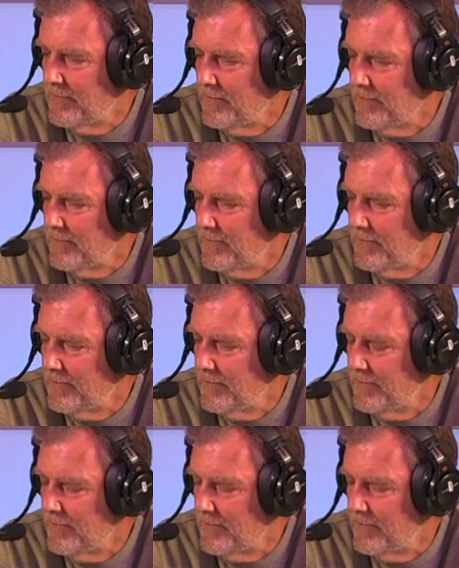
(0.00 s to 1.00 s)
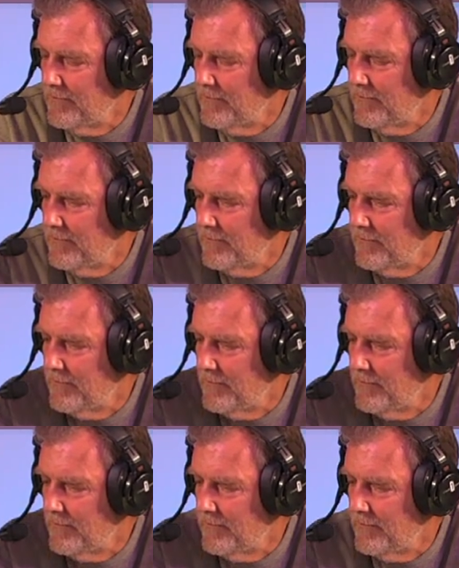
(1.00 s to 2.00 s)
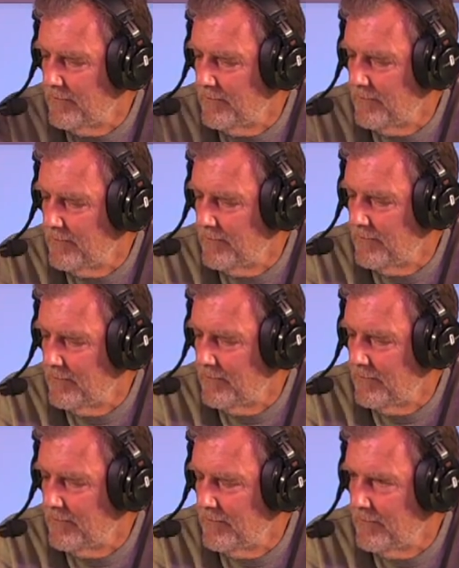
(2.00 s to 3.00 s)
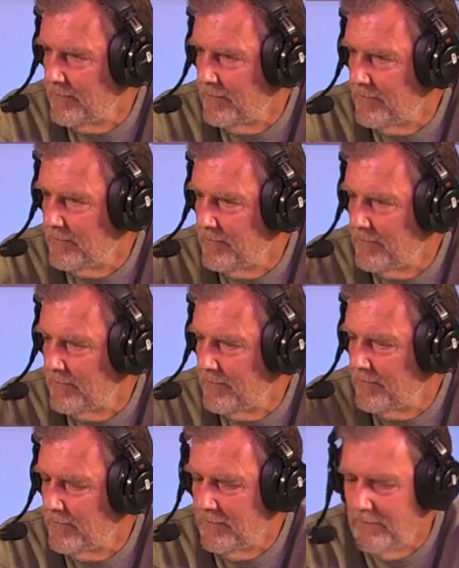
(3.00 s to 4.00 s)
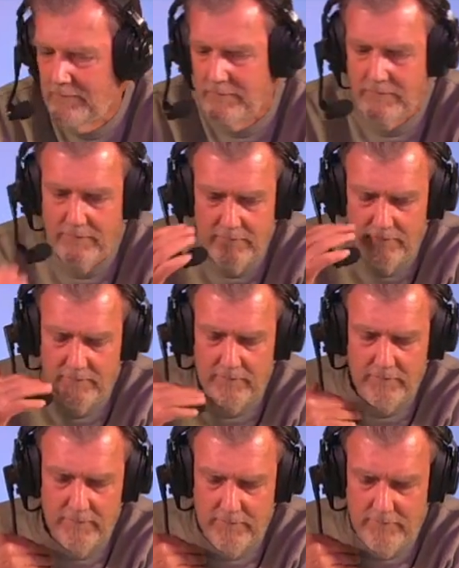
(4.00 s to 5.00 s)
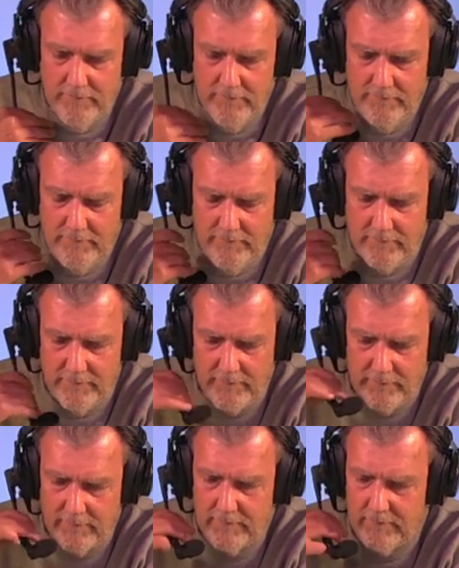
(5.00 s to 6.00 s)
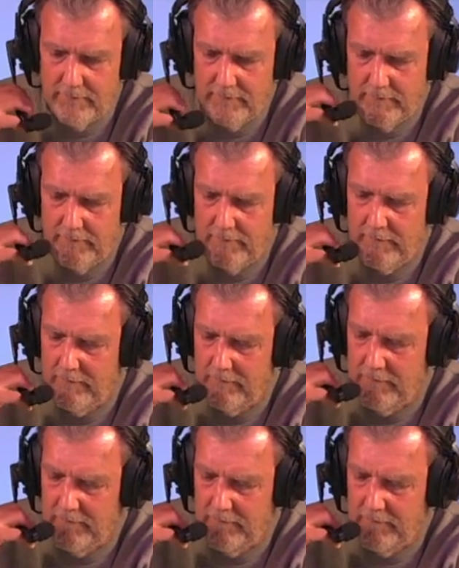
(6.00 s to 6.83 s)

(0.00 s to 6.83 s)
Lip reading: (not speaking)